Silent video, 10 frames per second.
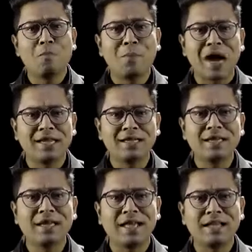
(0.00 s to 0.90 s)

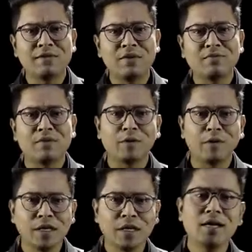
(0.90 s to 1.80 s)
binding agreement
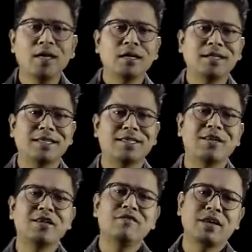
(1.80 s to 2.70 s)
between the
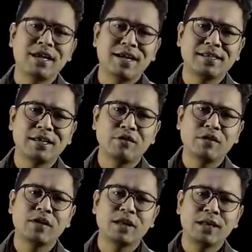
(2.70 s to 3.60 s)
legislative and the
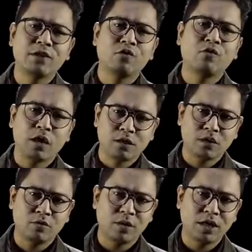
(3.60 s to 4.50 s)
executive that they should
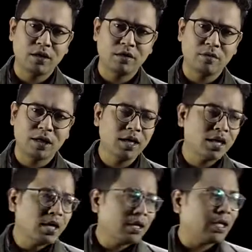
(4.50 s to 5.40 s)
function together. Okay,
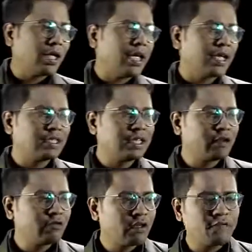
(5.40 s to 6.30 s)
the
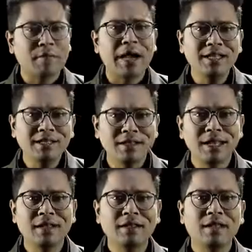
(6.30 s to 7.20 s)
executive might
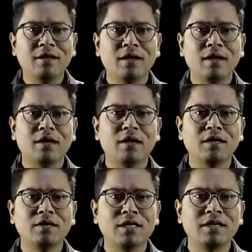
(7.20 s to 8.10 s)
take their
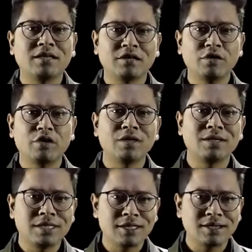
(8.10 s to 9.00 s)
you see
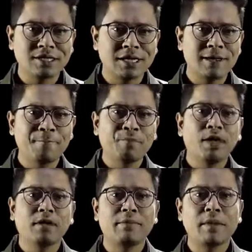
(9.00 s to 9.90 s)
resolutions seriously,
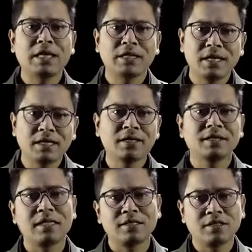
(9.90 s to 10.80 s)
they might take their
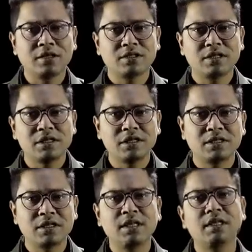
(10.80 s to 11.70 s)
suggestions
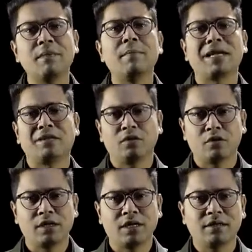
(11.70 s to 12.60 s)
seriously, they might
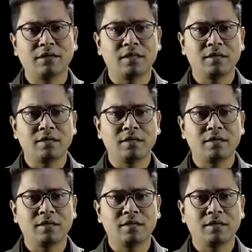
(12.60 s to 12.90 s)
not take their